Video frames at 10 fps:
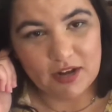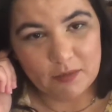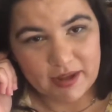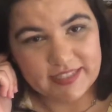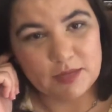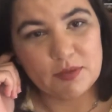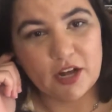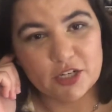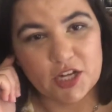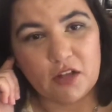on my
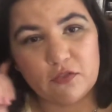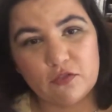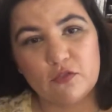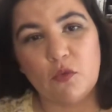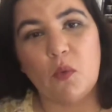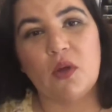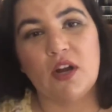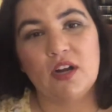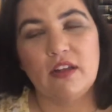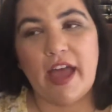TBR shelf for,